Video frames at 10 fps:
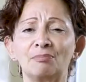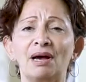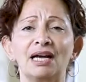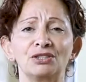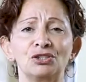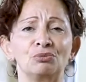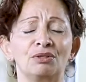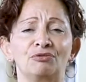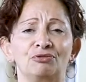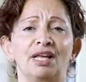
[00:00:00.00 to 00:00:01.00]
a punch
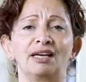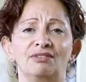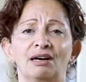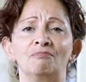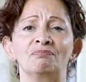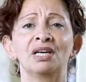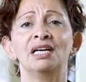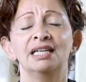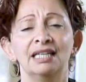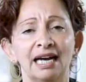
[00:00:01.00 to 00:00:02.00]
with flavour.
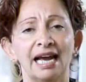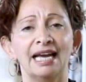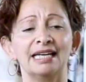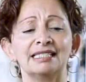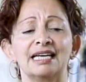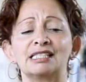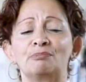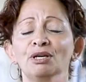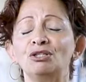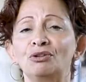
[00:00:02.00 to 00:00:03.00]
And a
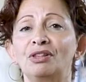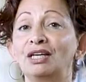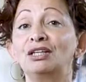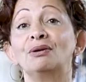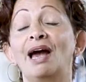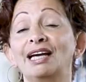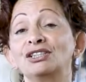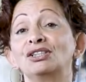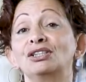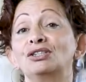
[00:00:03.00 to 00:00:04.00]
special thank you
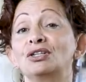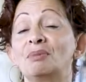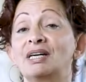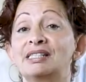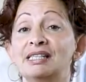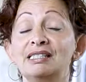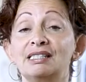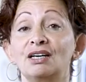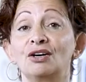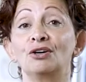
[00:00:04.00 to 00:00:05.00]
actually to my
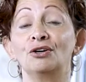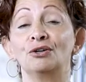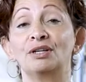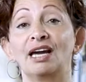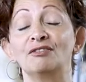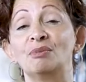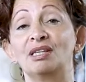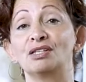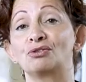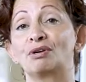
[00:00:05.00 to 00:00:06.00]
sister who gave me
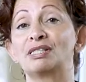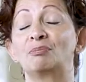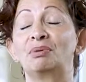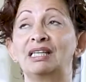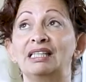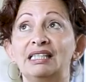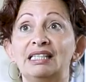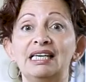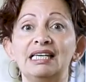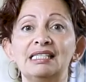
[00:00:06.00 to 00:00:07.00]
this recipe
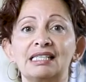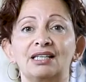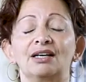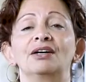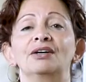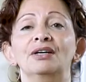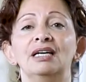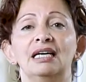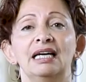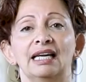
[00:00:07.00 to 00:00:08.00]
years ago,
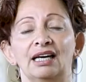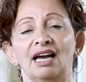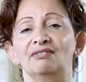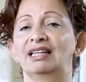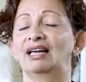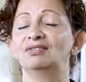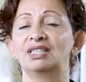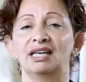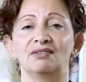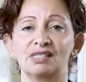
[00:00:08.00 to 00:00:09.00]
and I have loved
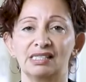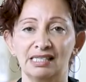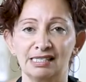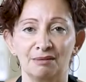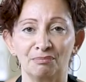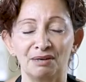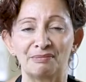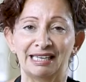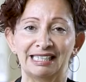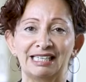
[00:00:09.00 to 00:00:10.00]
it ever since and been
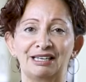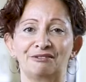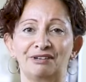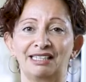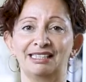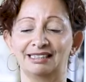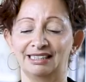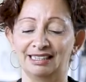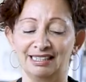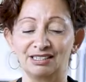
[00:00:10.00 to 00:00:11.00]
making it
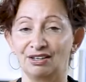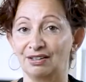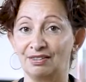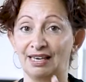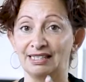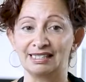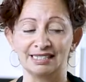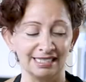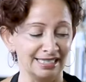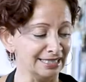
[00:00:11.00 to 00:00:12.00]
regularly. So thanks,
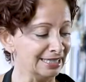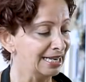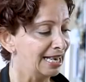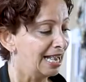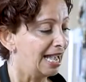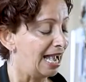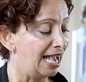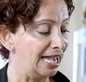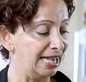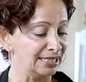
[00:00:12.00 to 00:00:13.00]
Janine.
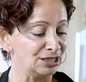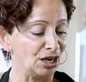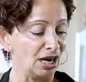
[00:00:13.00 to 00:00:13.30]
And